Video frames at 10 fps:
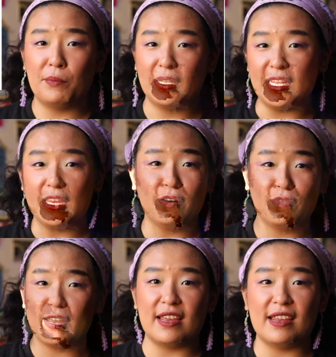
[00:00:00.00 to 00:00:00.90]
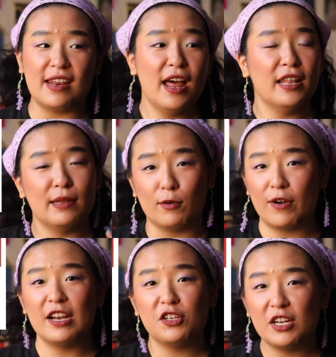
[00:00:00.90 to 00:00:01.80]
believe in
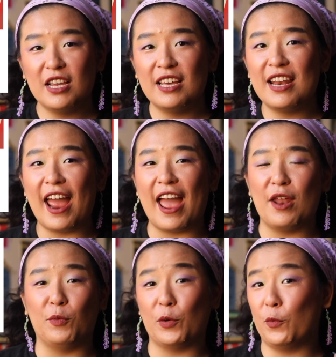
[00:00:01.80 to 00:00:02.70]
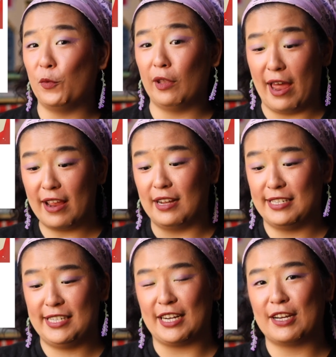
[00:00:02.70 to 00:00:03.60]
liberation and would like a
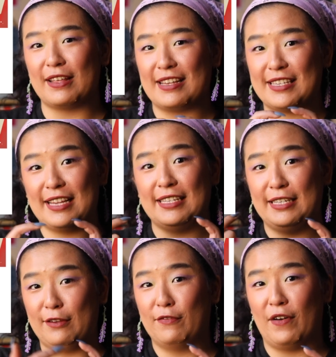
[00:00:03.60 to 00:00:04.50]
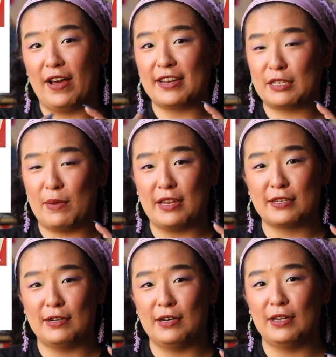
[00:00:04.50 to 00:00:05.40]
sticker that says defund,
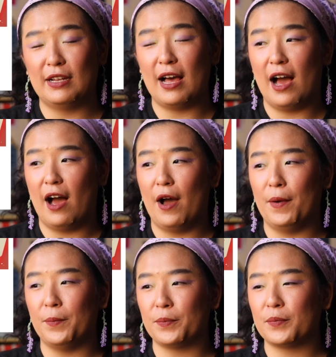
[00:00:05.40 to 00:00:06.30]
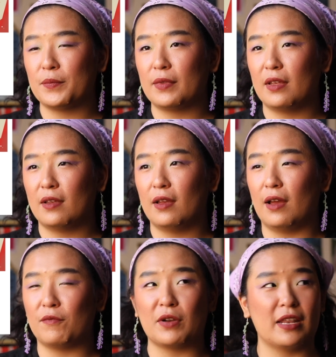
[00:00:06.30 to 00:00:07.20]
dismantle, I'm
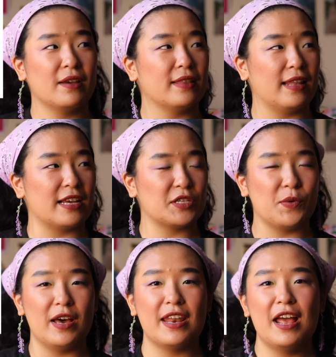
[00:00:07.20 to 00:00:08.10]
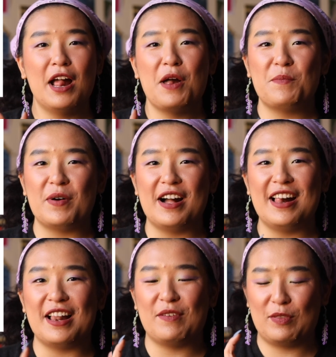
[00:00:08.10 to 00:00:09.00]
forgetting the last one,
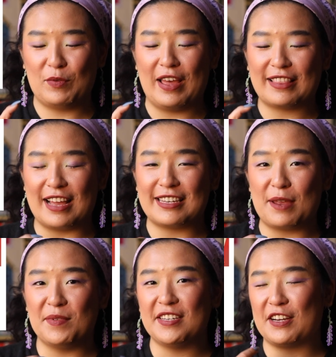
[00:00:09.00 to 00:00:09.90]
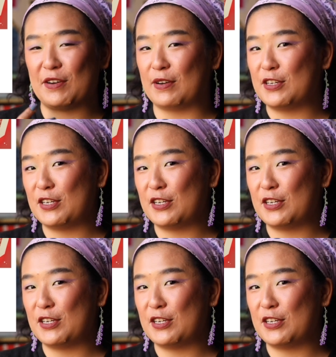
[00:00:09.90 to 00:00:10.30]
but they would like that type of sticker or